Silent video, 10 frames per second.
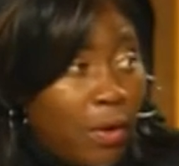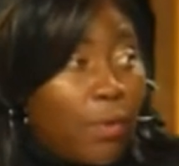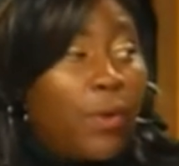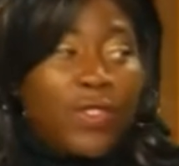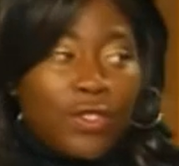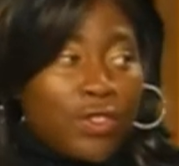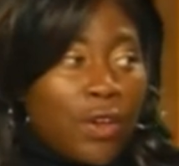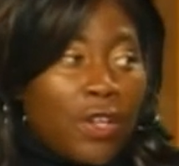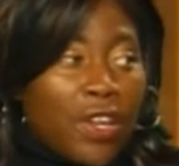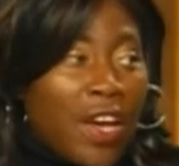with a
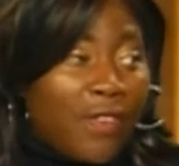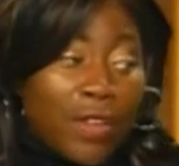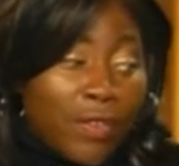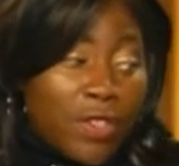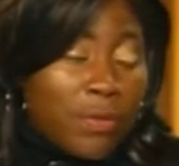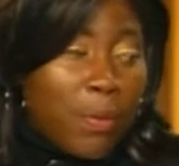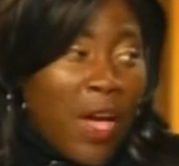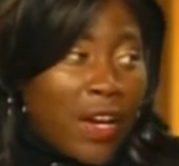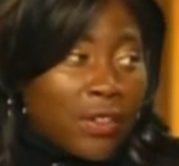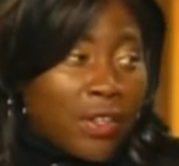certain level of
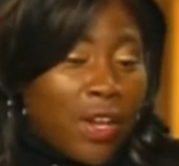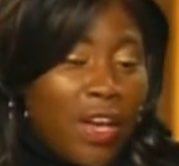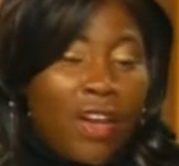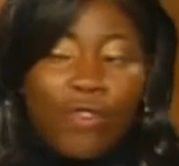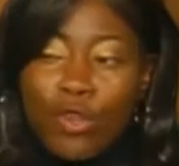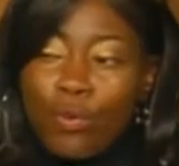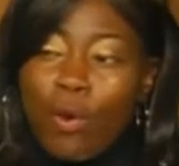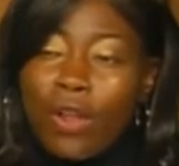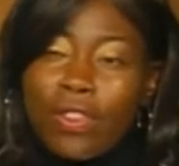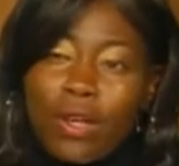respect if you
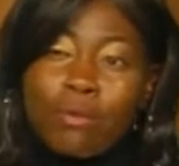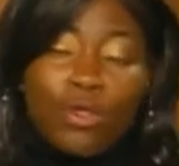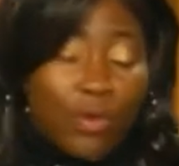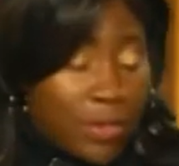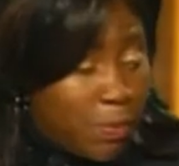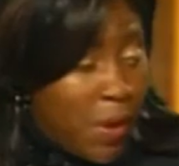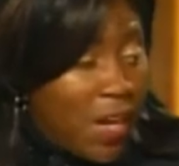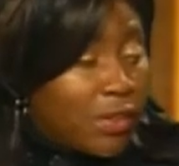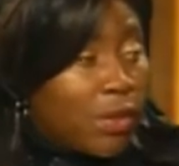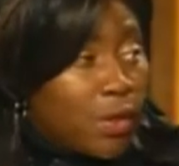want them to
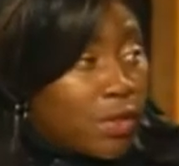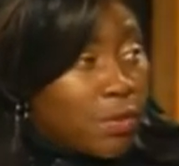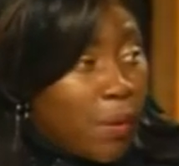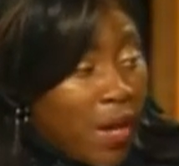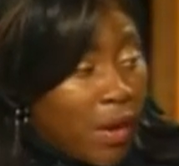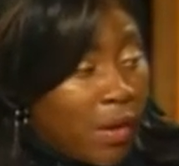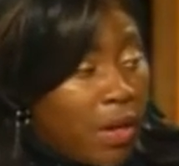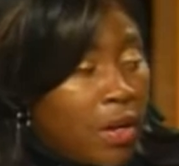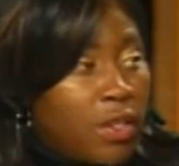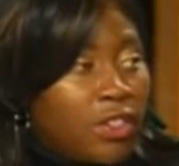respect her as well.
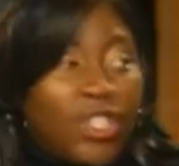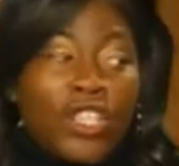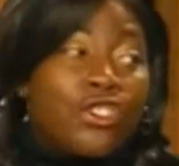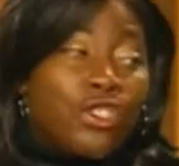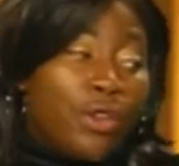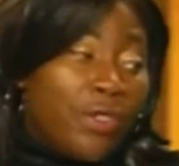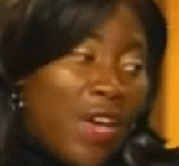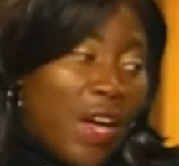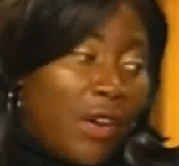She's due that,